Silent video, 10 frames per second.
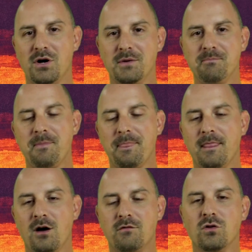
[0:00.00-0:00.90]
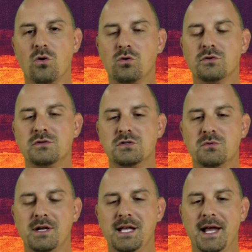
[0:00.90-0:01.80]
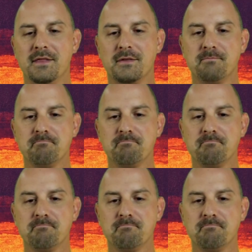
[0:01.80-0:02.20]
part of our local 228th.